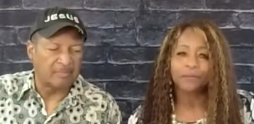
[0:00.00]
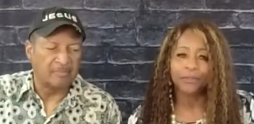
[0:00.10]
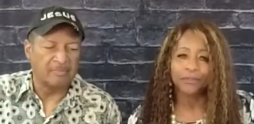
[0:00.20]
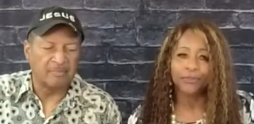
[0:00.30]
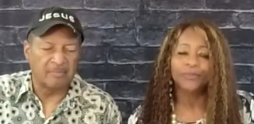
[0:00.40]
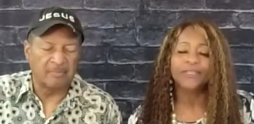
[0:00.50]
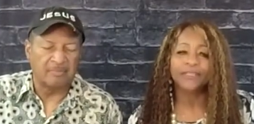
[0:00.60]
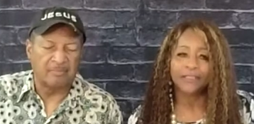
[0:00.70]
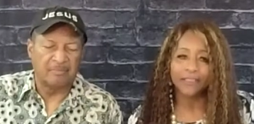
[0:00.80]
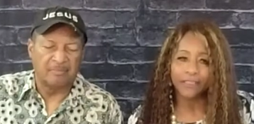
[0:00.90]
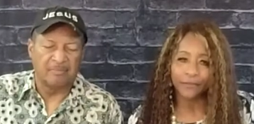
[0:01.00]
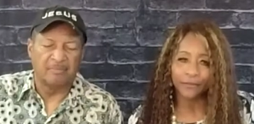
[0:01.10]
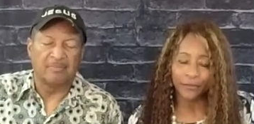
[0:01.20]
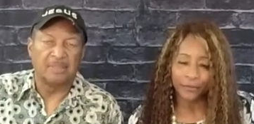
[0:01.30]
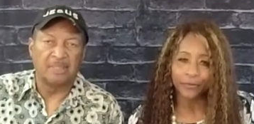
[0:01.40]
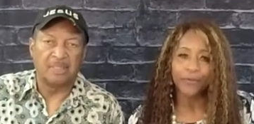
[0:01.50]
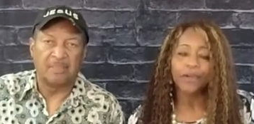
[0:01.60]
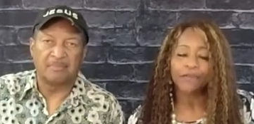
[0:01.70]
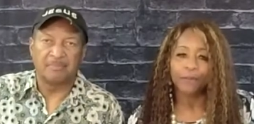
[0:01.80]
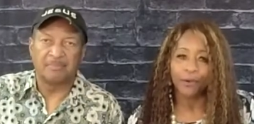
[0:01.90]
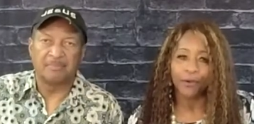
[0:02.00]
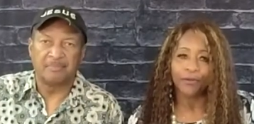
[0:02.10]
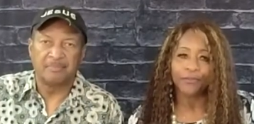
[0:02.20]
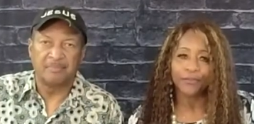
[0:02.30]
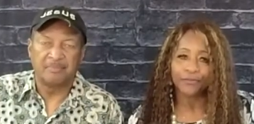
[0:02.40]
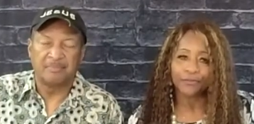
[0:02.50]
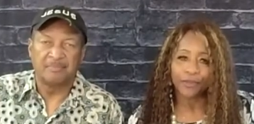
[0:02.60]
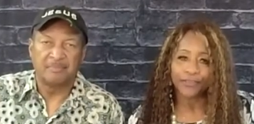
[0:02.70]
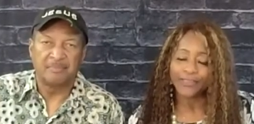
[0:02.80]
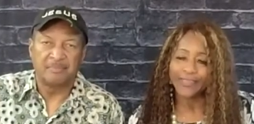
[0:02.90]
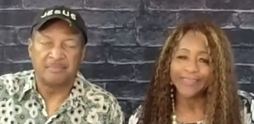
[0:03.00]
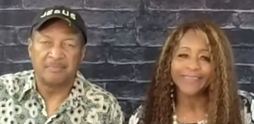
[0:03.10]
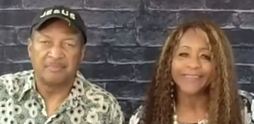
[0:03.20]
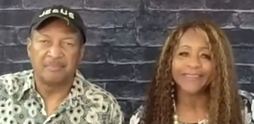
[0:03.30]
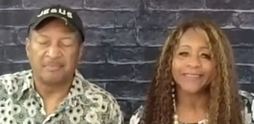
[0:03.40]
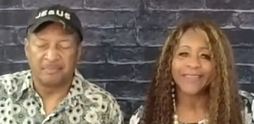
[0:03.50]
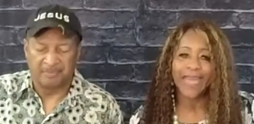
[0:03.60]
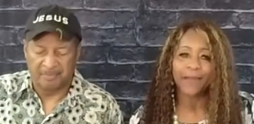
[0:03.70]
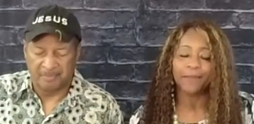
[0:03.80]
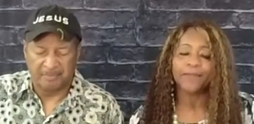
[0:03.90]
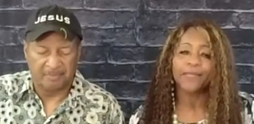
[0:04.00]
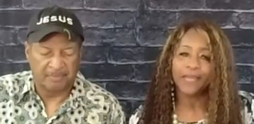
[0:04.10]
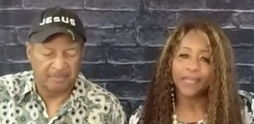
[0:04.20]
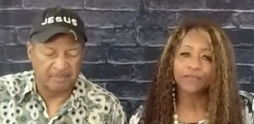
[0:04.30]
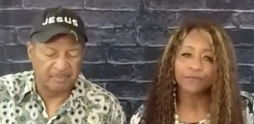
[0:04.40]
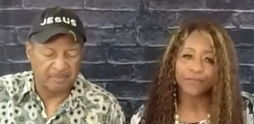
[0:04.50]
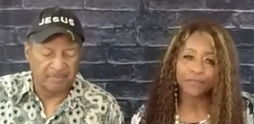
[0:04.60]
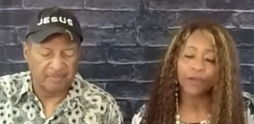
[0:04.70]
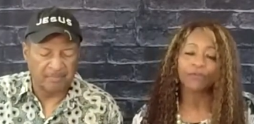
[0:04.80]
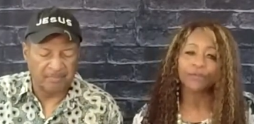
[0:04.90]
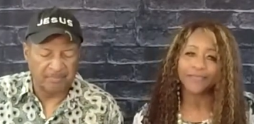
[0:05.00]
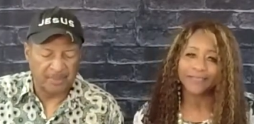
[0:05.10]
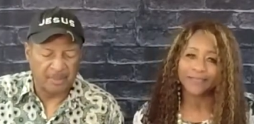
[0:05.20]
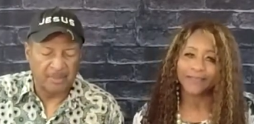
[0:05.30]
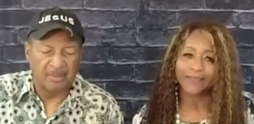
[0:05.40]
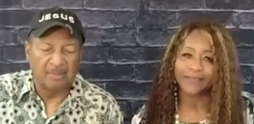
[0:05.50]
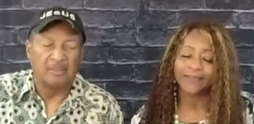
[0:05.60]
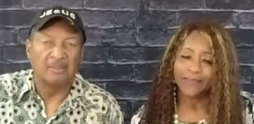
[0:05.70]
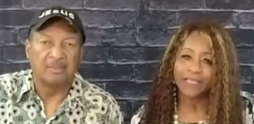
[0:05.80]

Speaker 1: but to deliver you from all destruction, anything that's happened as a result of this sickness. And